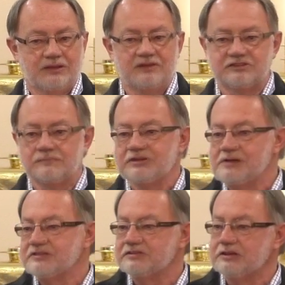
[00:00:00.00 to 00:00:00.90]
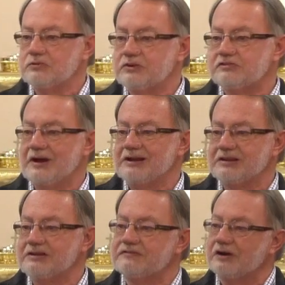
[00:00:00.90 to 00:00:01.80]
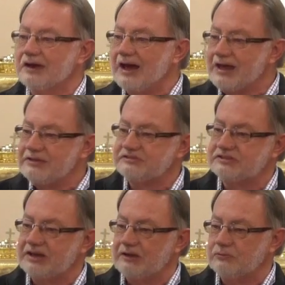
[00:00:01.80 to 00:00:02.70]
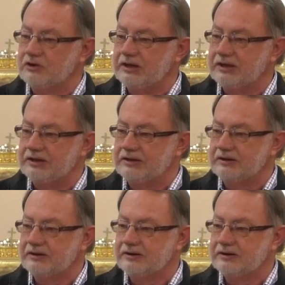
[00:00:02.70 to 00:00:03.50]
And sometimes I think we try to live our lives that way.